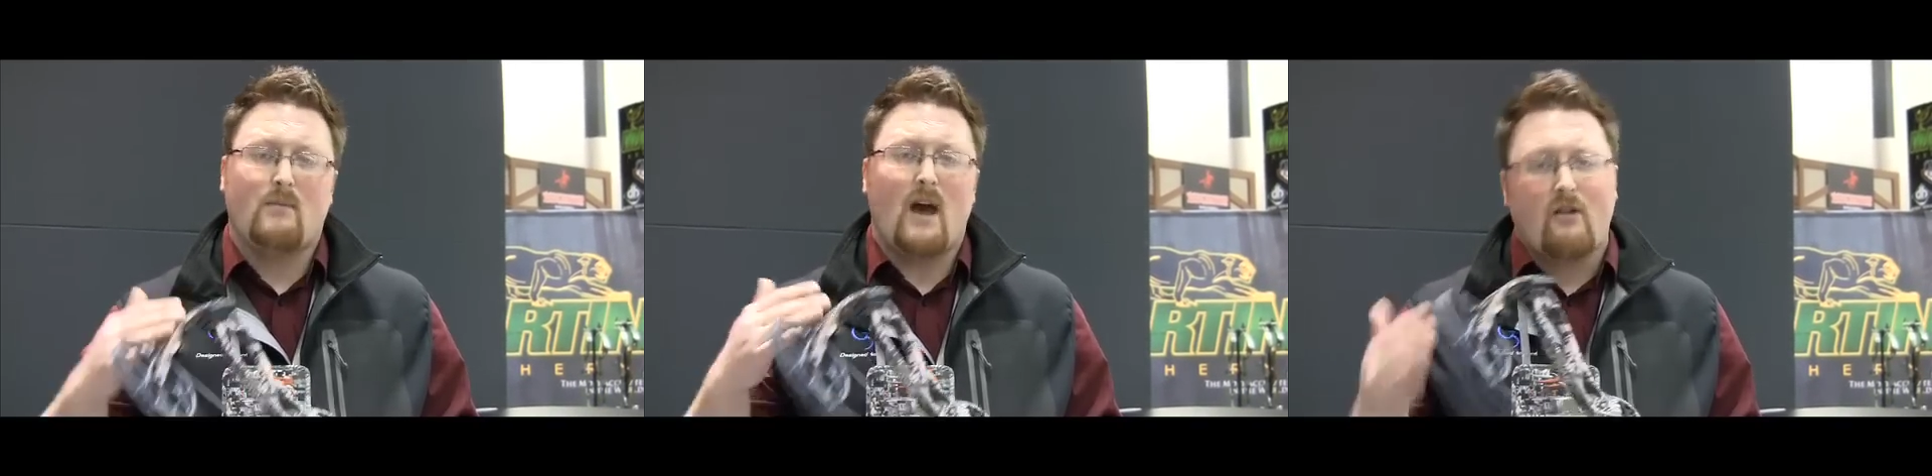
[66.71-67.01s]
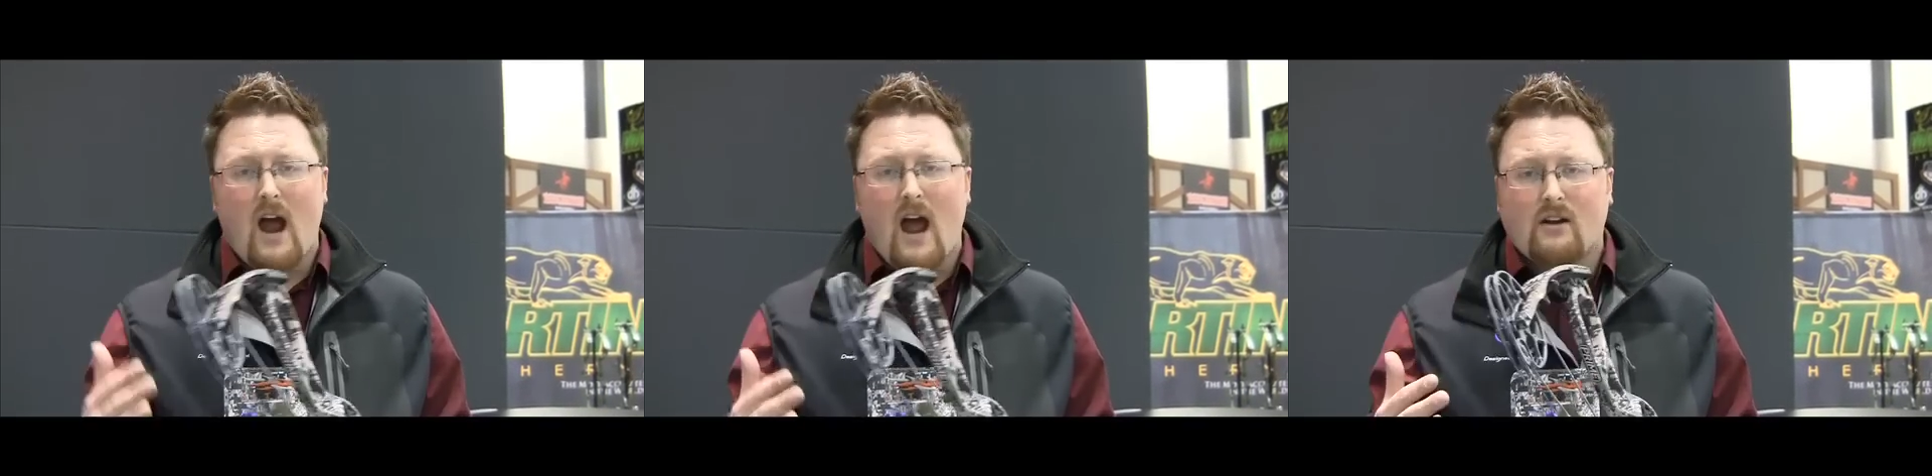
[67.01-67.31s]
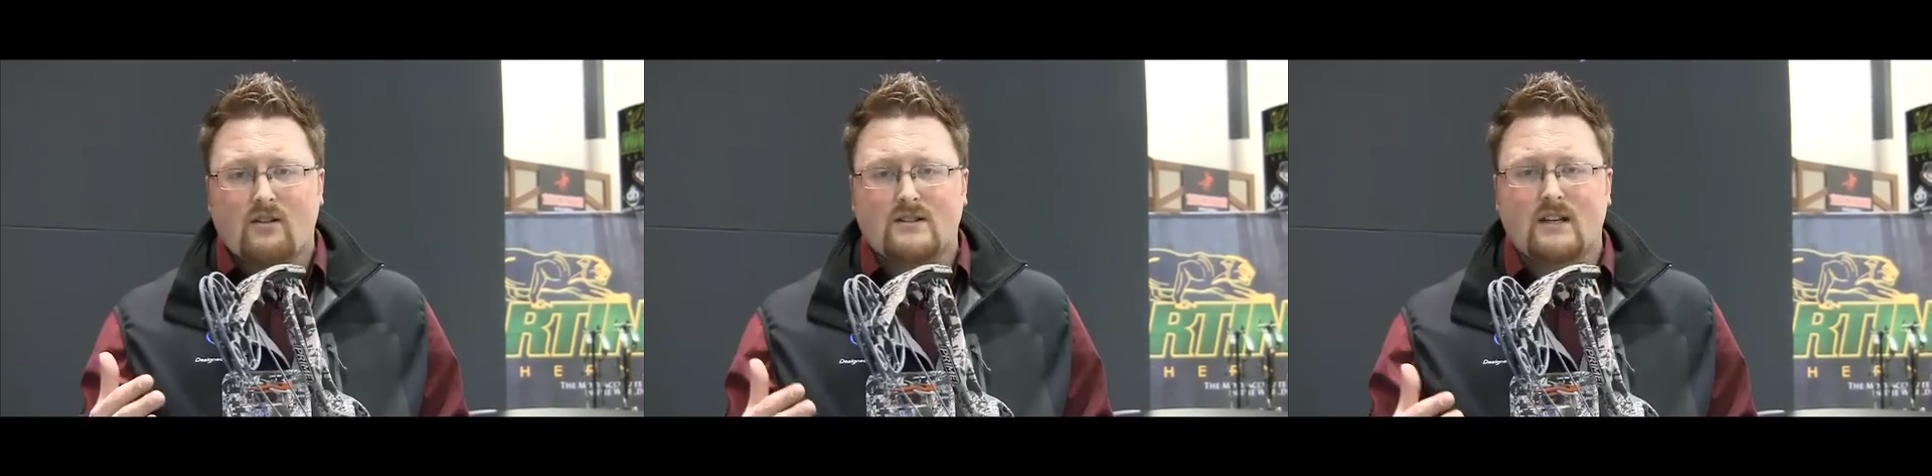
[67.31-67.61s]
better
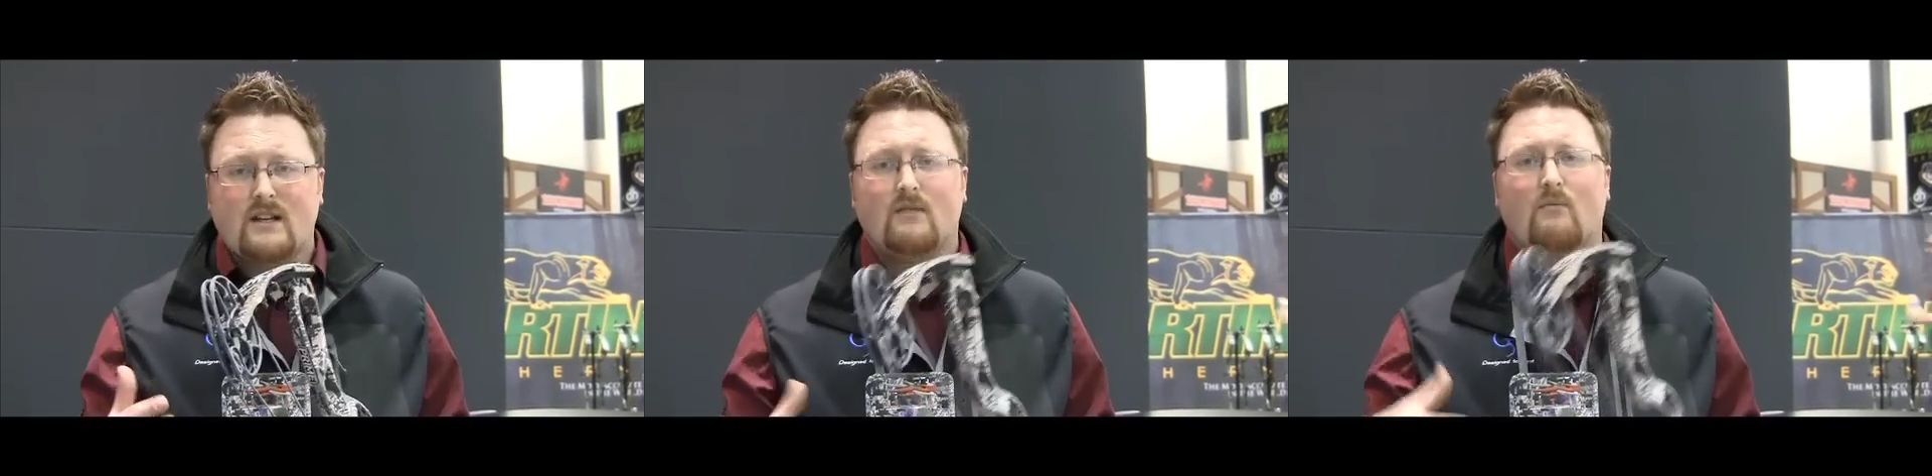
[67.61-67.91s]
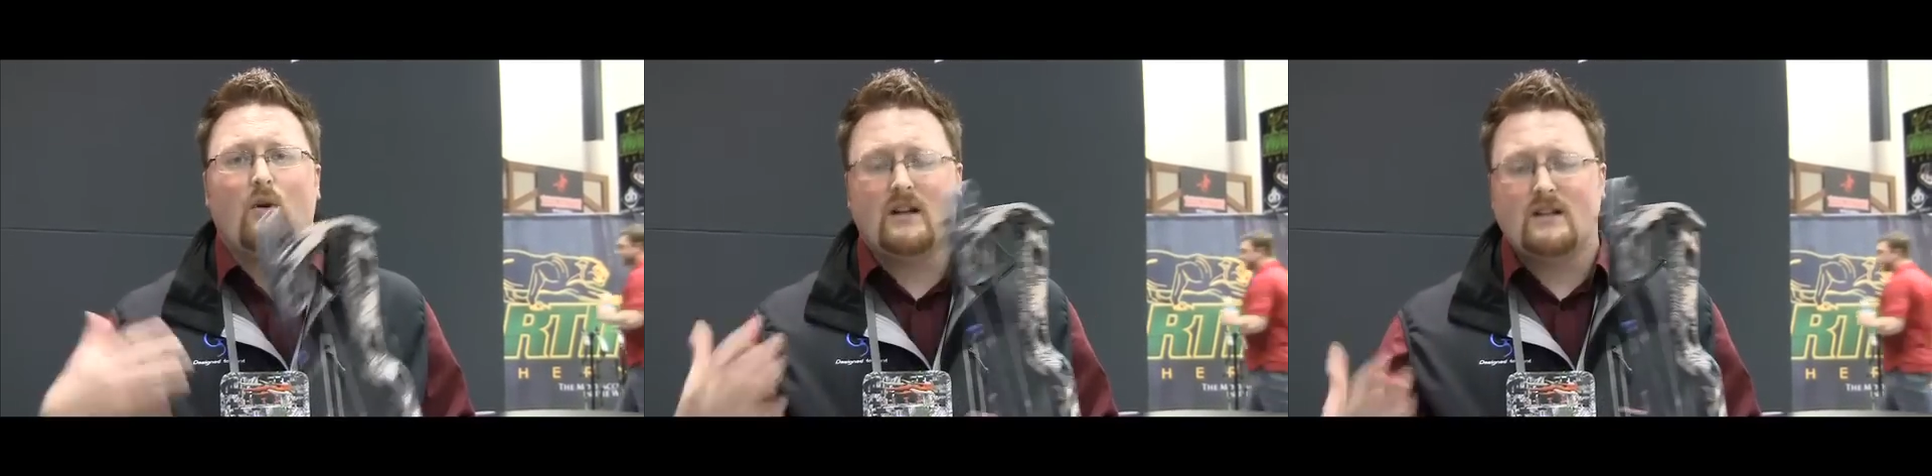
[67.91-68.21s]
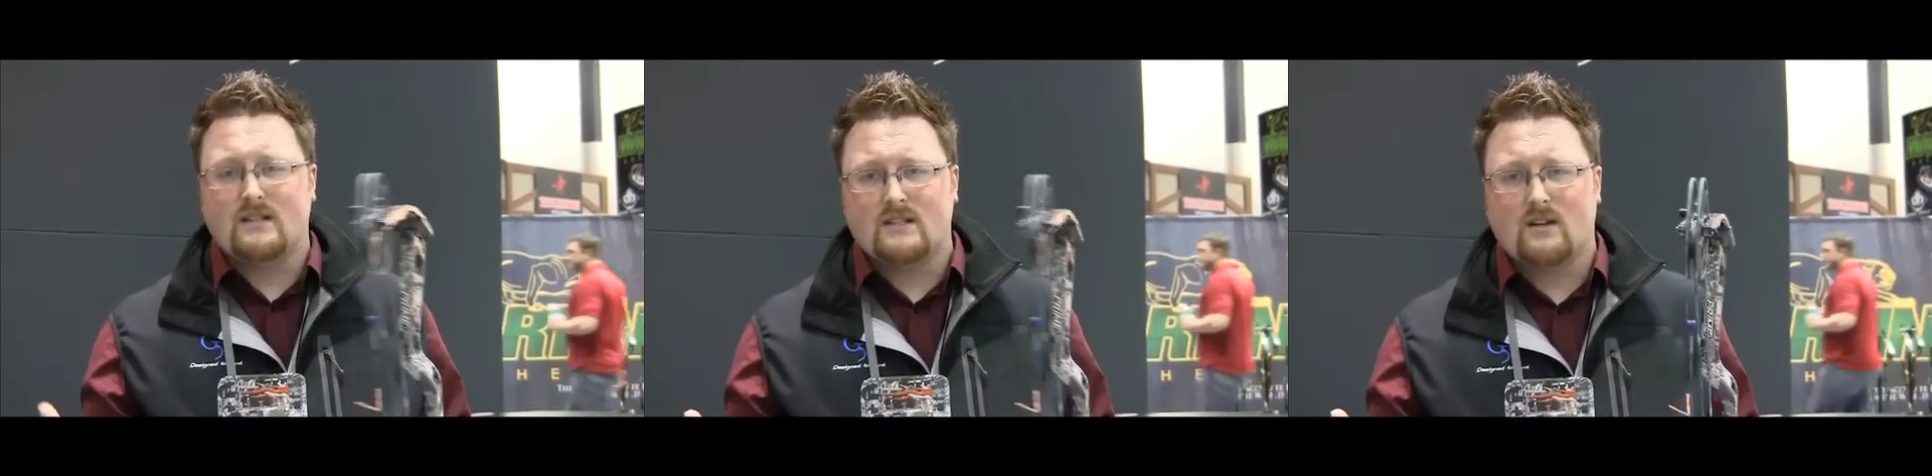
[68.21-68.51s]
accuracy, more
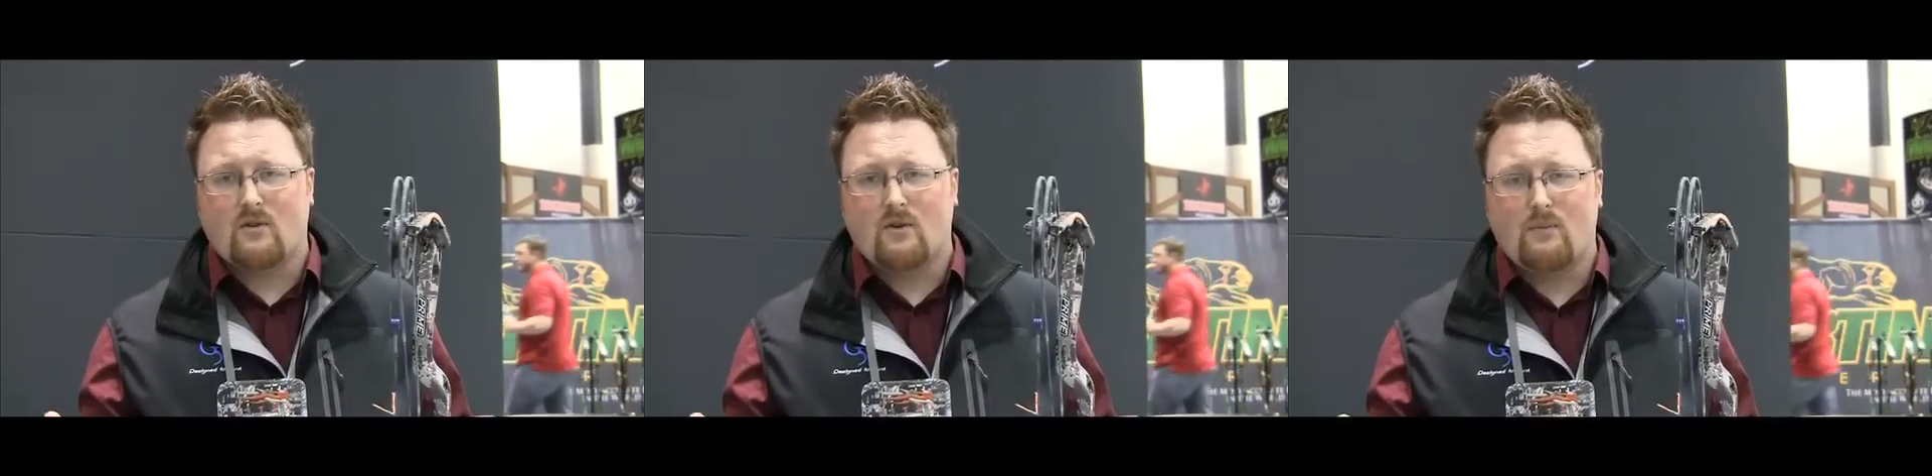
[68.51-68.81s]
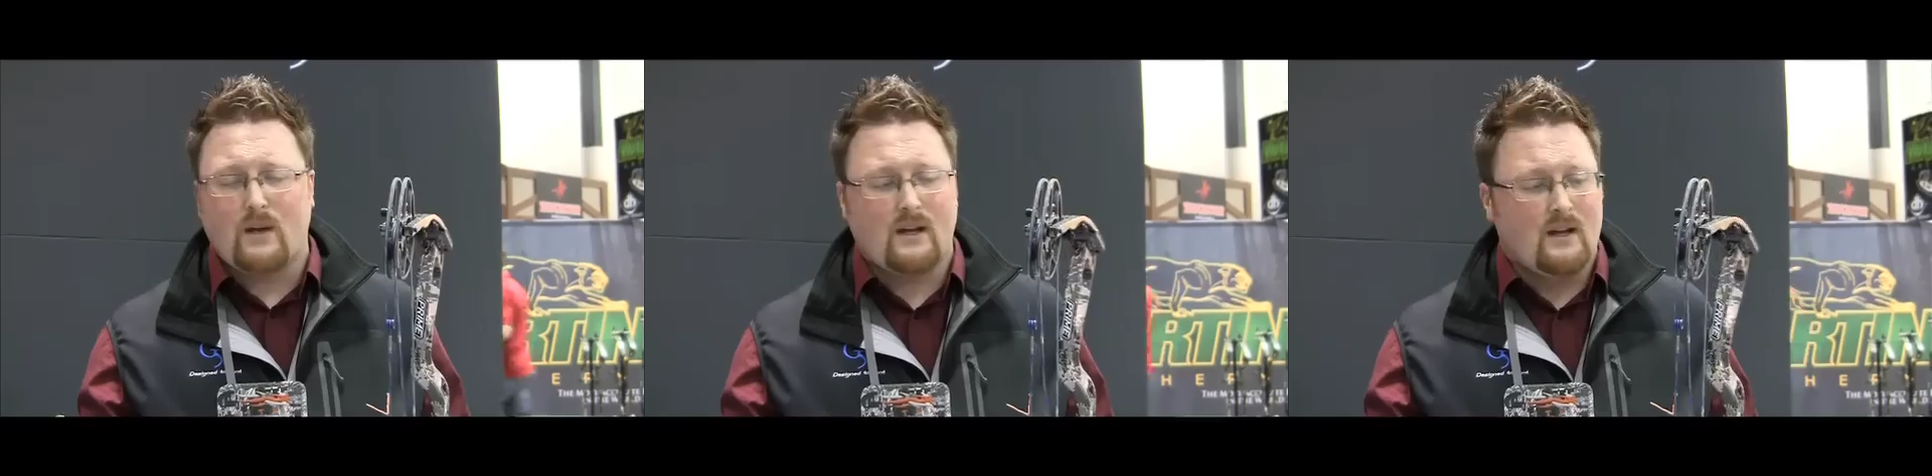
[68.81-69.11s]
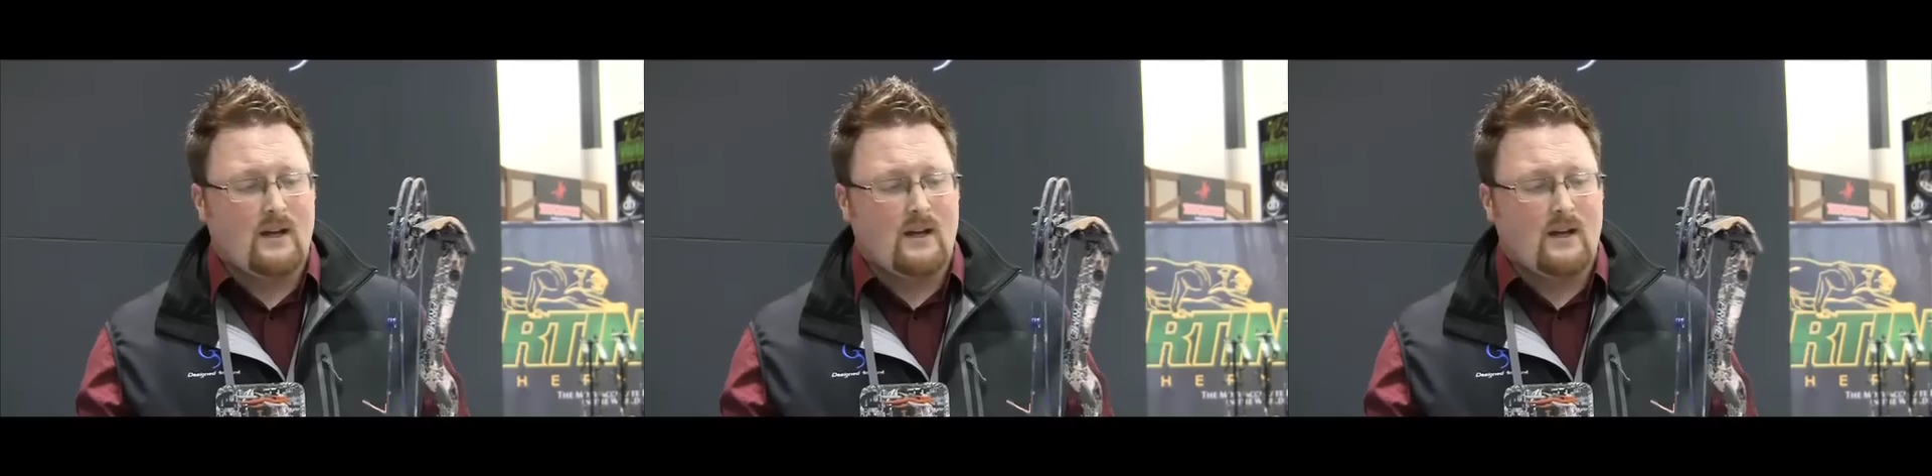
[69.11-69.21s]
consistent grouping,